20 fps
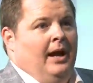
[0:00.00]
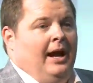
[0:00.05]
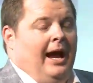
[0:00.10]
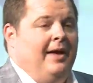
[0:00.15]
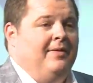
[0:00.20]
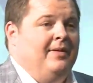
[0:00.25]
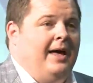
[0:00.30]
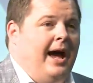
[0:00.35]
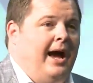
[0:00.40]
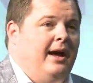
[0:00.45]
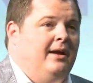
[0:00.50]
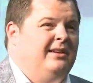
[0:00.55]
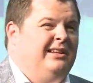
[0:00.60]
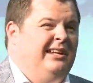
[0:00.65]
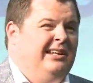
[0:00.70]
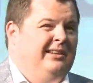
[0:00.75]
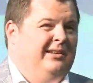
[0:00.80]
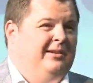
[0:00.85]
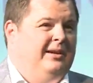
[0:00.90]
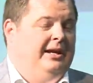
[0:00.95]
And that,
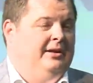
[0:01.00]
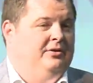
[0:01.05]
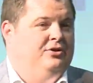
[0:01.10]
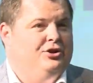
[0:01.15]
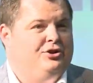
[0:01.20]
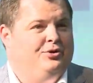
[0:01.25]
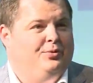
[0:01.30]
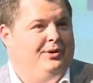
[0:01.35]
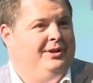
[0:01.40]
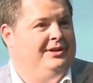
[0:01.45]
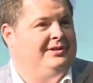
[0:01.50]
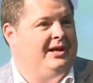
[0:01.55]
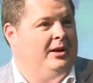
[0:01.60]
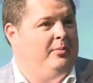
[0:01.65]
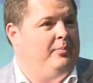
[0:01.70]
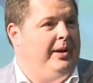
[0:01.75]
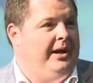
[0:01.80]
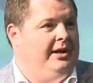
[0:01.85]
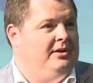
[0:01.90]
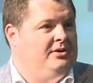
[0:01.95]
and just so we're on the
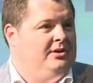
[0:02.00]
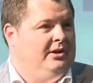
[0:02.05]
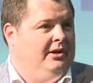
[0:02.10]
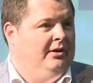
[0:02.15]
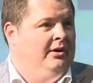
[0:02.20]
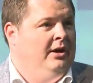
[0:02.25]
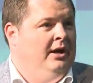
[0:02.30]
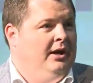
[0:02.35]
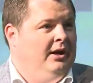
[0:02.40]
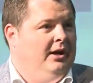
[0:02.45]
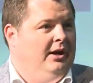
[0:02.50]
same page here,